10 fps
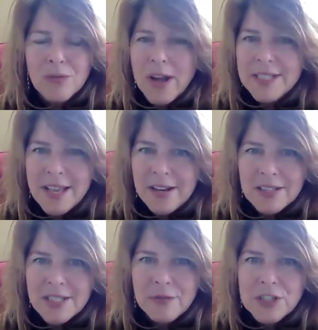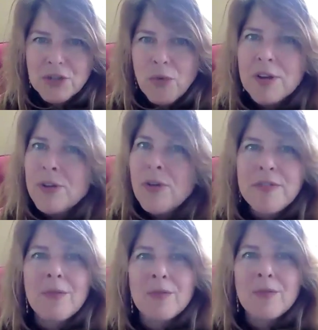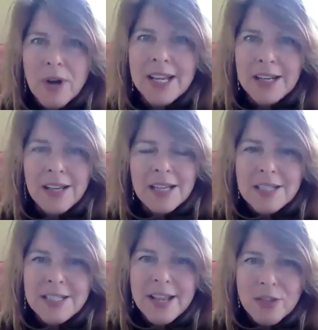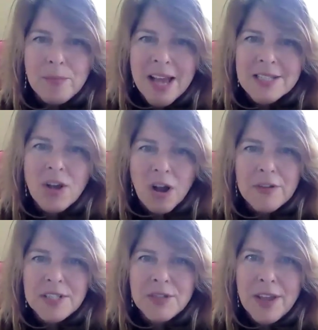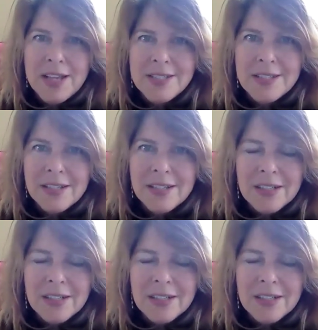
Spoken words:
Why is that not sufficient? Why don't you have that right to take the mask off his face?